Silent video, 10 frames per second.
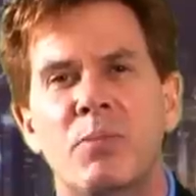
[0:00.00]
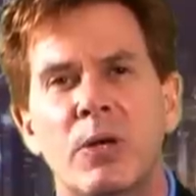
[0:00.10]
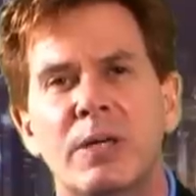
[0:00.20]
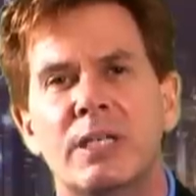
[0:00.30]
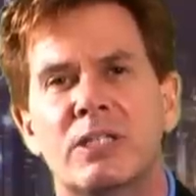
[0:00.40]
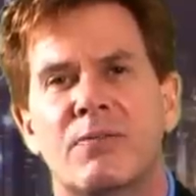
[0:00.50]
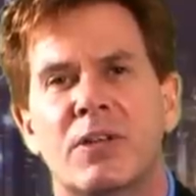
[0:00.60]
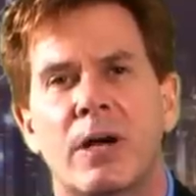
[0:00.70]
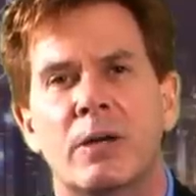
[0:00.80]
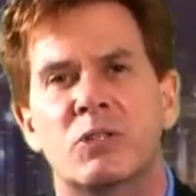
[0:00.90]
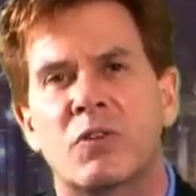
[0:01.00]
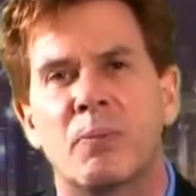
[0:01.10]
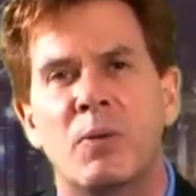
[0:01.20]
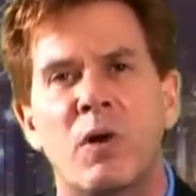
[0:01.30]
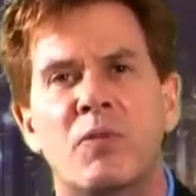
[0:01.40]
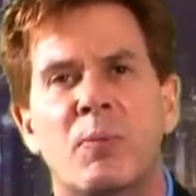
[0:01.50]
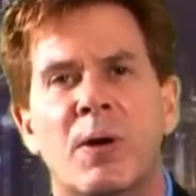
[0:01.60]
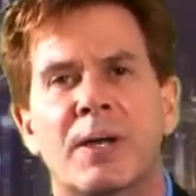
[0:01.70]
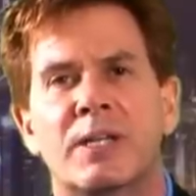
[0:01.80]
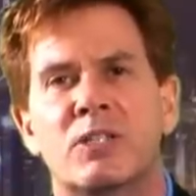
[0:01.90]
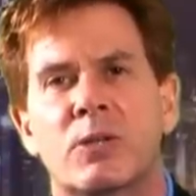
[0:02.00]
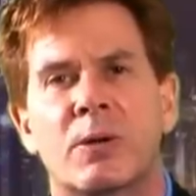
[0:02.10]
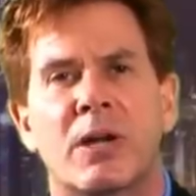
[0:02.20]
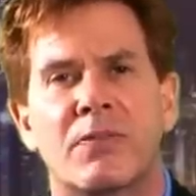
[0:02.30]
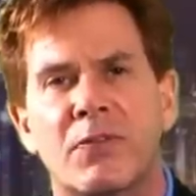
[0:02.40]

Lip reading: millions of dollars for both markets during our